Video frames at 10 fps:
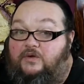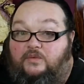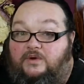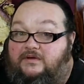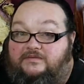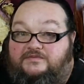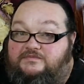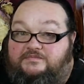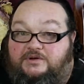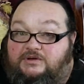we've
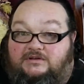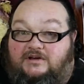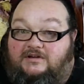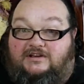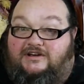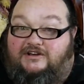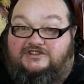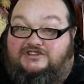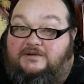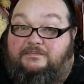put
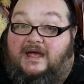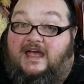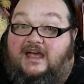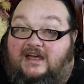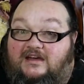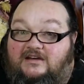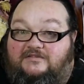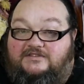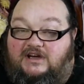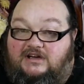just a pair
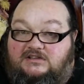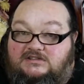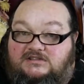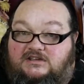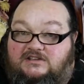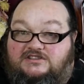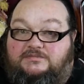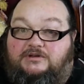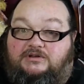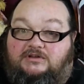of ducks in a
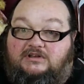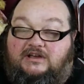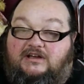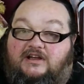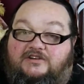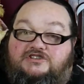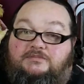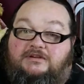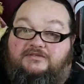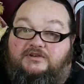small enclosure
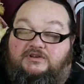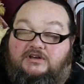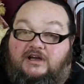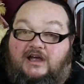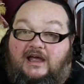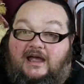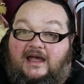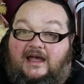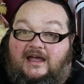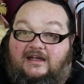before,
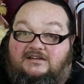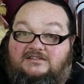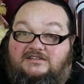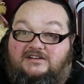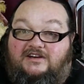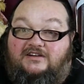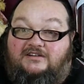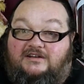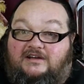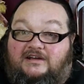and
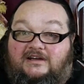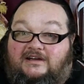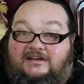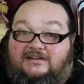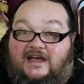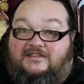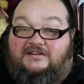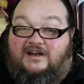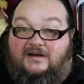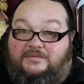
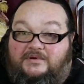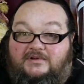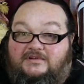gathered up